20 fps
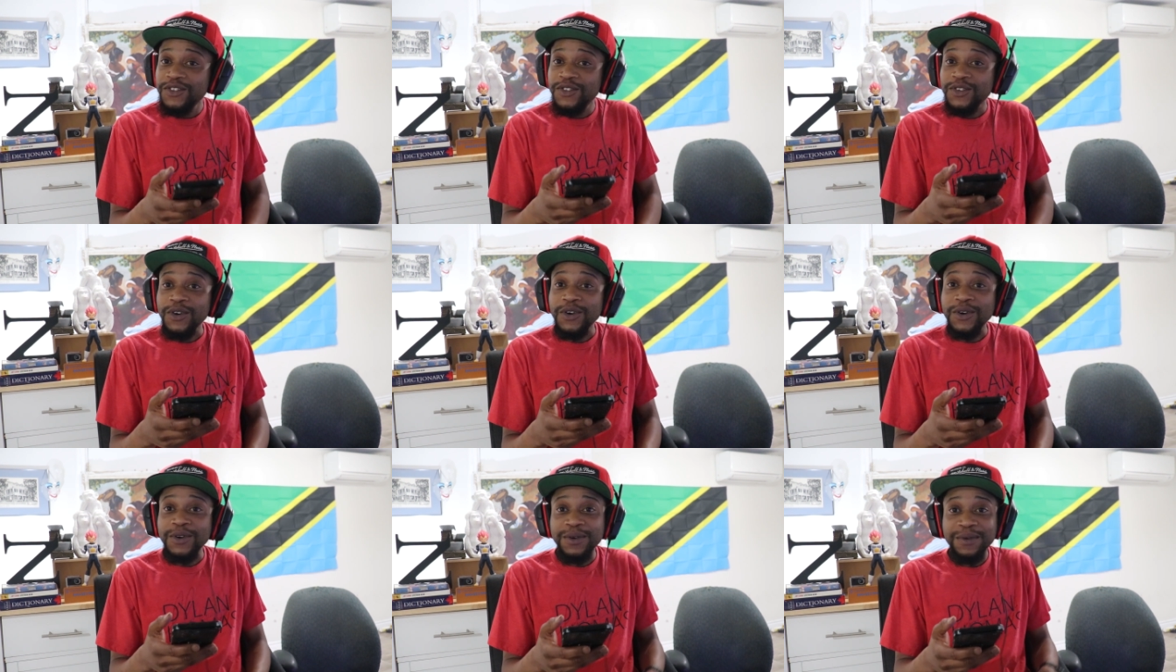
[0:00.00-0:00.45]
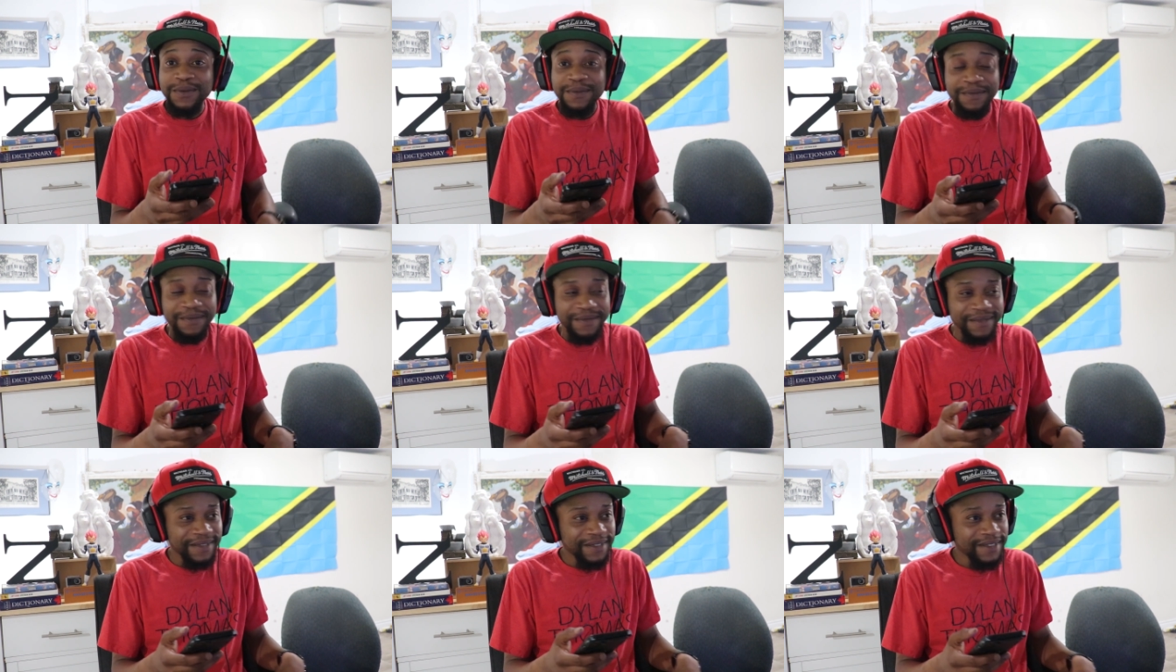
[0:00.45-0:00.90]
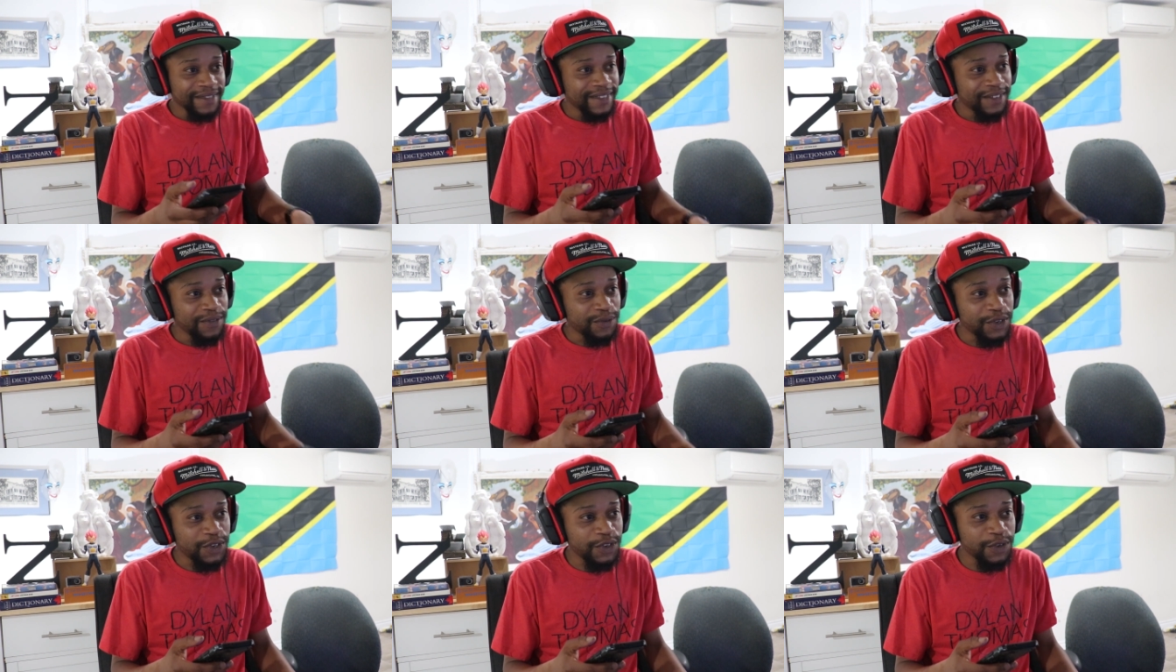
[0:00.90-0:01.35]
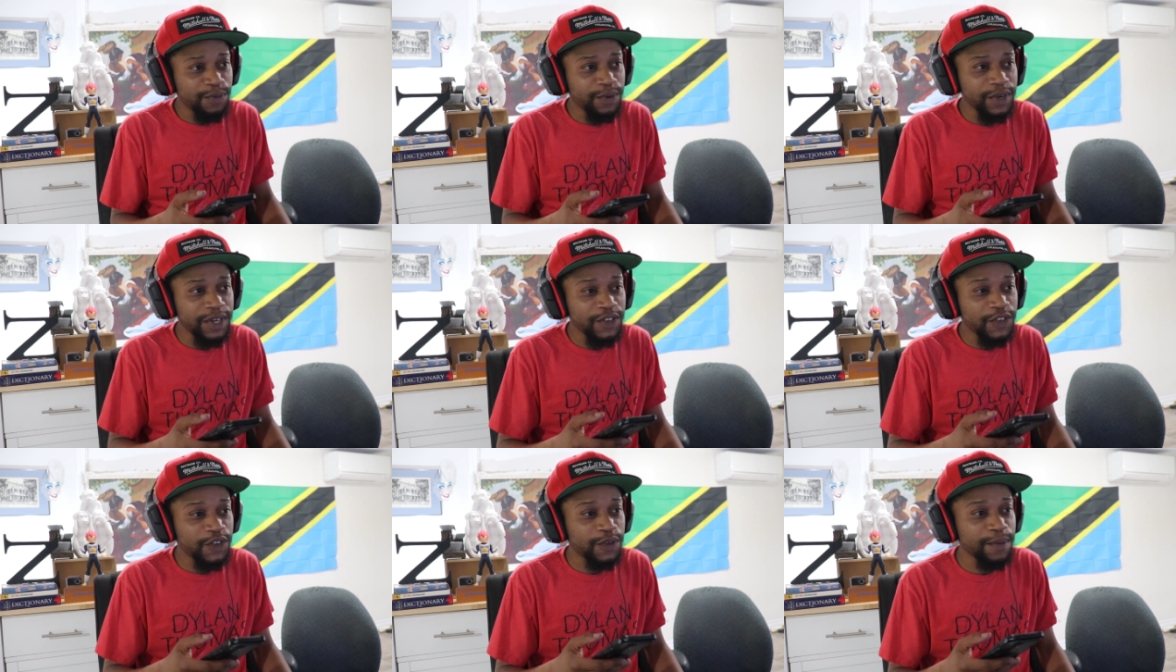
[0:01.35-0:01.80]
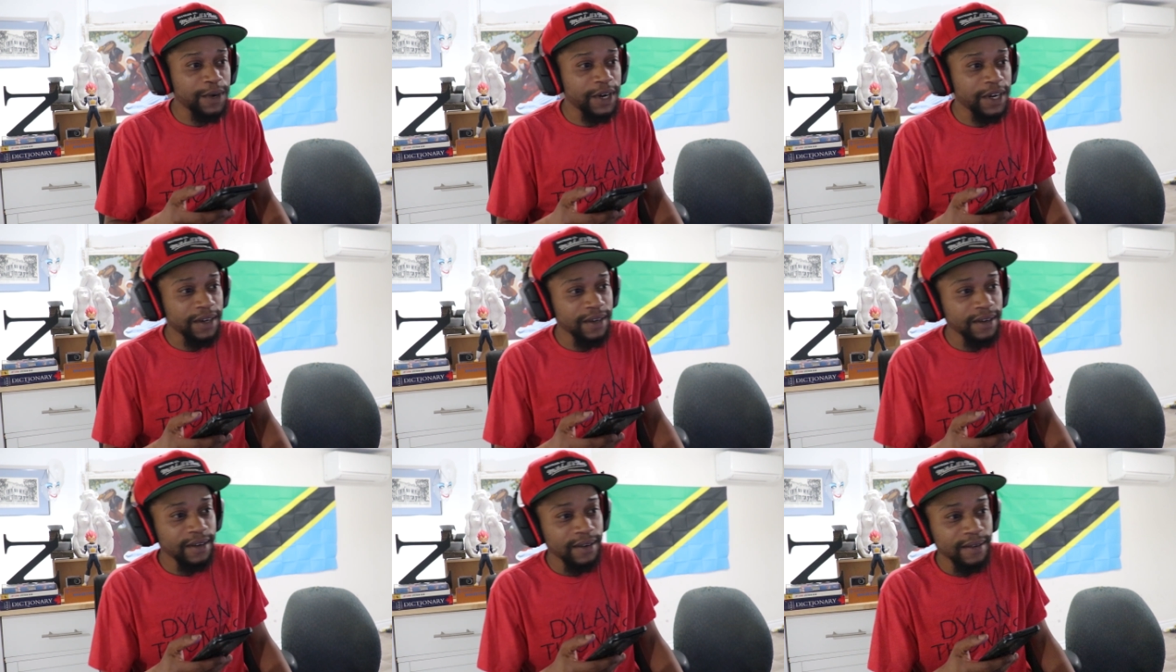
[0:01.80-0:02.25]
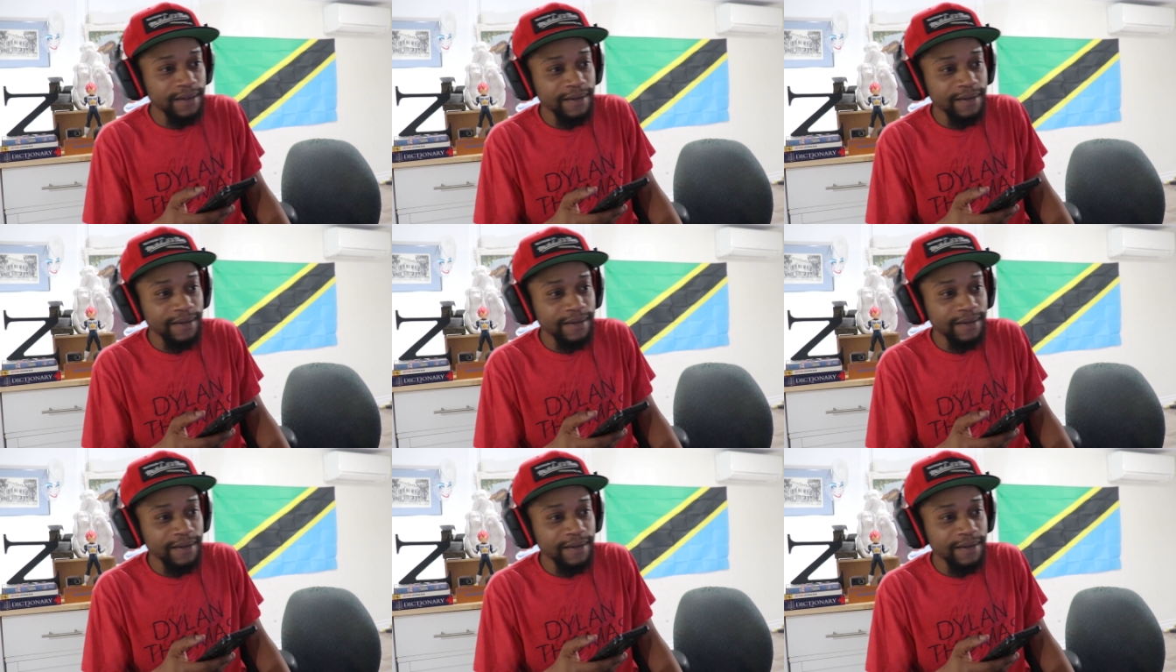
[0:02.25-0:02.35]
So, which is pretty smart.